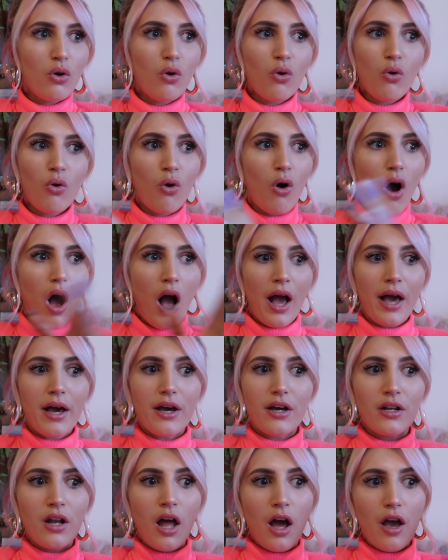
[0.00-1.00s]
or I
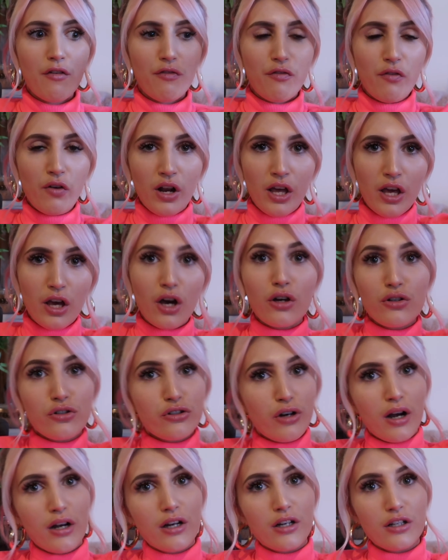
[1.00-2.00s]
can like fully go
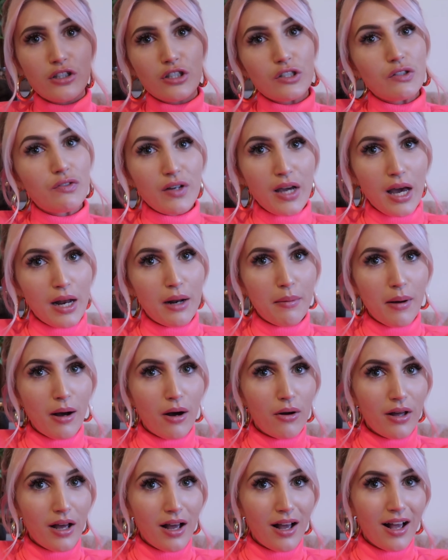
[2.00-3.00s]
drunk and just forget
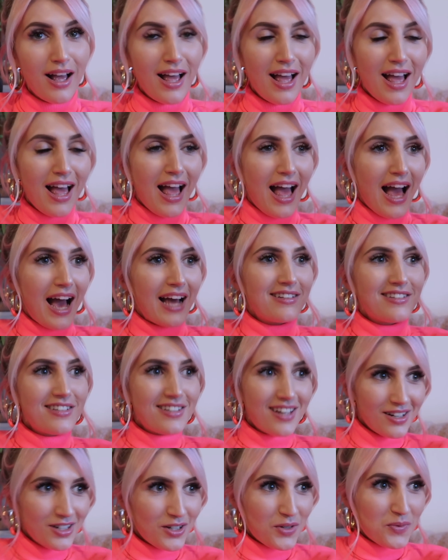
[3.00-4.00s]
about it. And
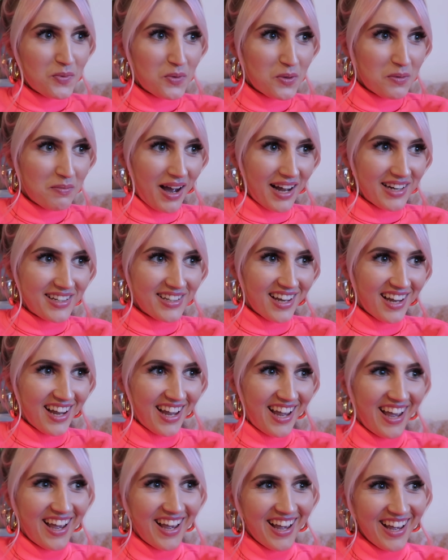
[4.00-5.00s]
sensible
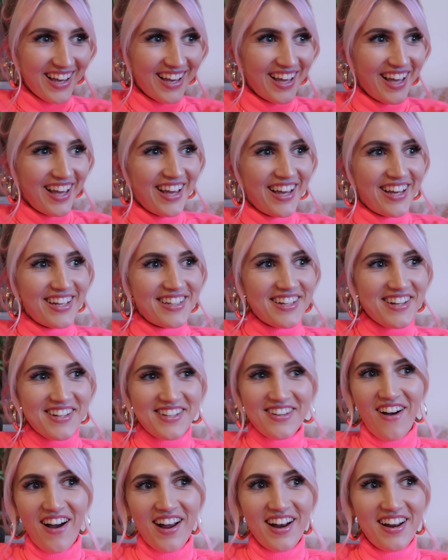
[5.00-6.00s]
Maddie
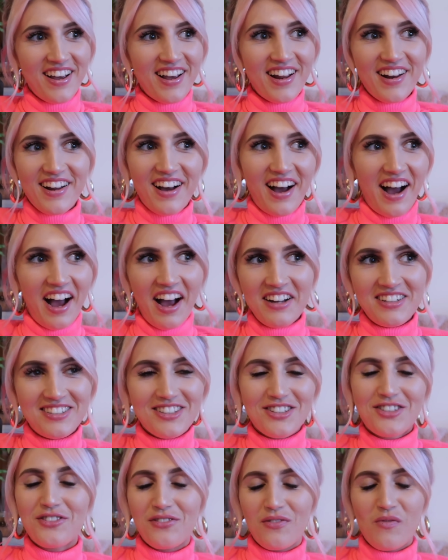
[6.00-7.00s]
decided I
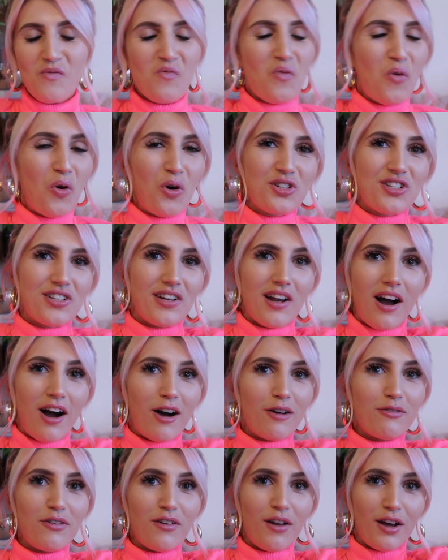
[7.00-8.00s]
just wasn't
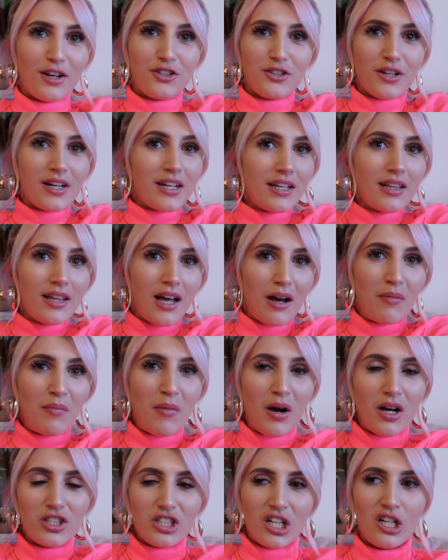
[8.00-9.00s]
up for like drinking that
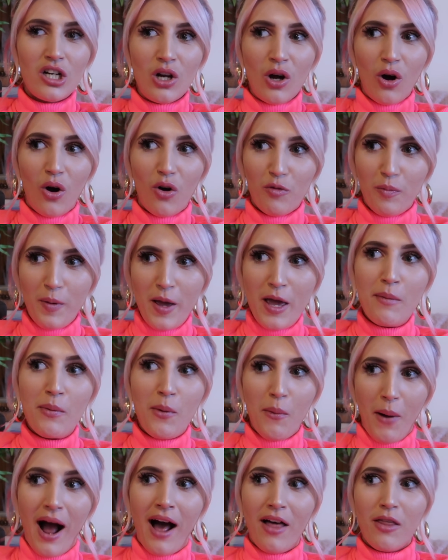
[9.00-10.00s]
much. A lot of
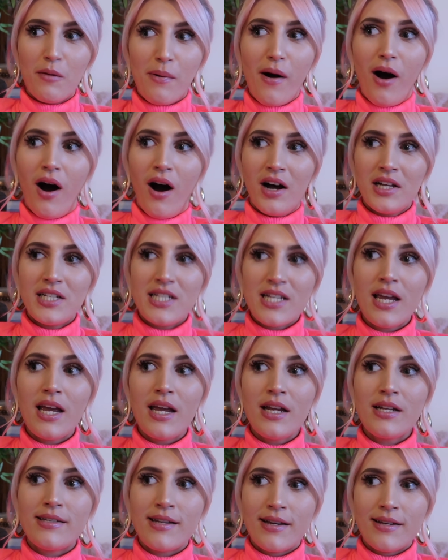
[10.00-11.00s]
people at the
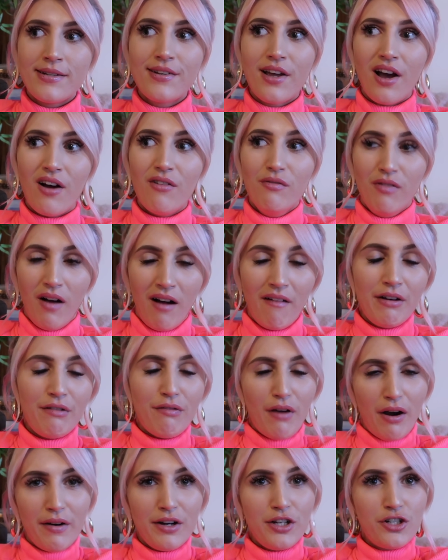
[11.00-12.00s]
party did get very,
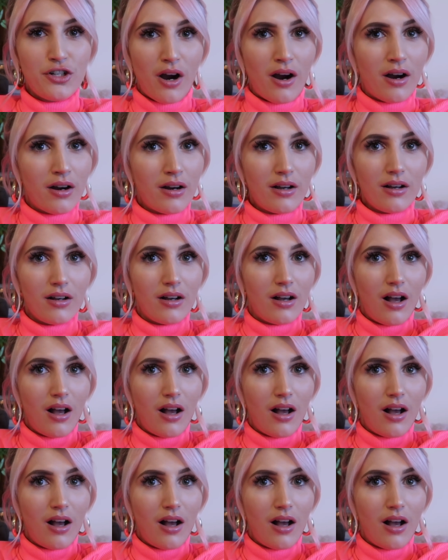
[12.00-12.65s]
very drunk.